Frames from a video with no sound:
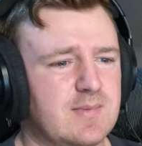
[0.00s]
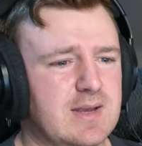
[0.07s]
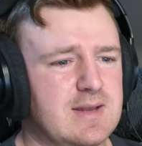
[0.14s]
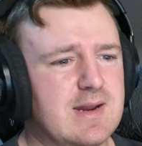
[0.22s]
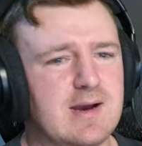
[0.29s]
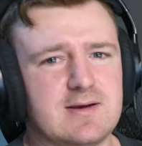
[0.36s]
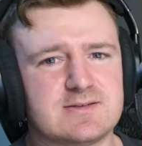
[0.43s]

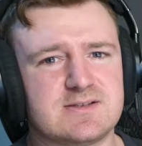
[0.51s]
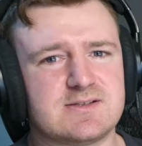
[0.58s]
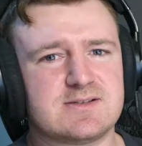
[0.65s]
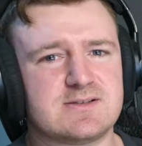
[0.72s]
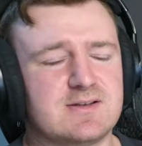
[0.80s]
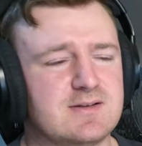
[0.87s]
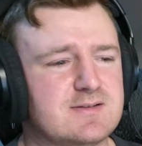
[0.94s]
analysis
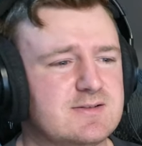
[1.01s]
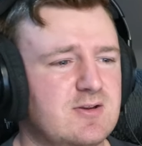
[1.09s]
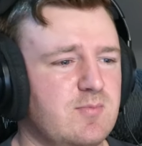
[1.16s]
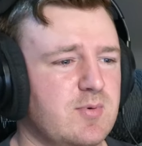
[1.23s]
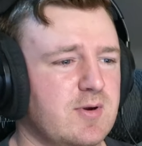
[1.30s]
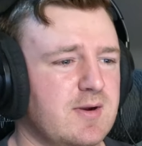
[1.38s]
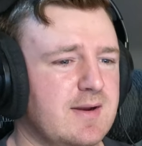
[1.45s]
isn't
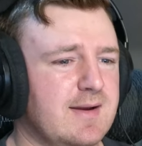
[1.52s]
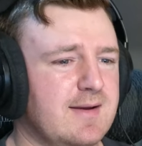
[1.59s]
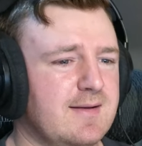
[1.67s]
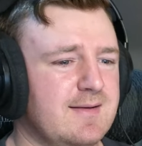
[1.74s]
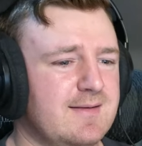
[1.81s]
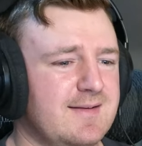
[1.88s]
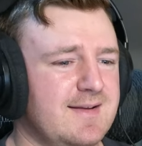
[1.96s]
super